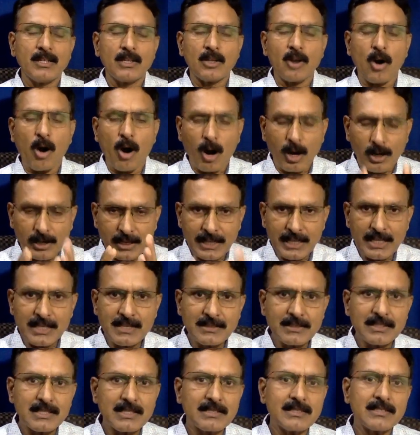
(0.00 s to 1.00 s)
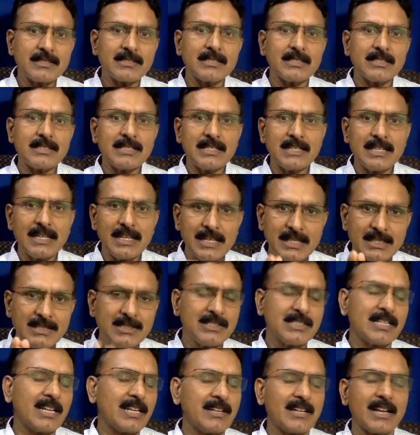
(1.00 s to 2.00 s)
Ordinances in
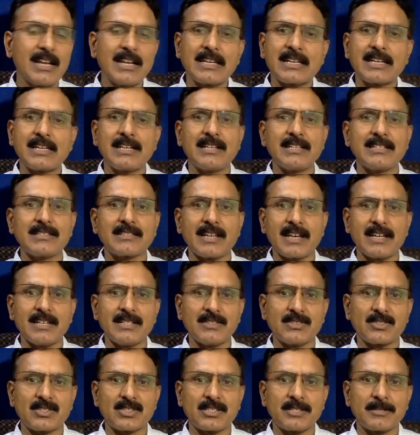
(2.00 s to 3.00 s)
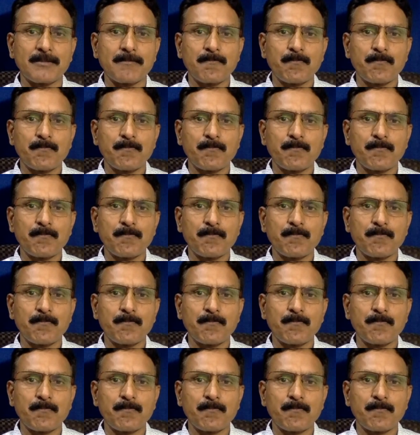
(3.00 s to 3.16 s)
general criticized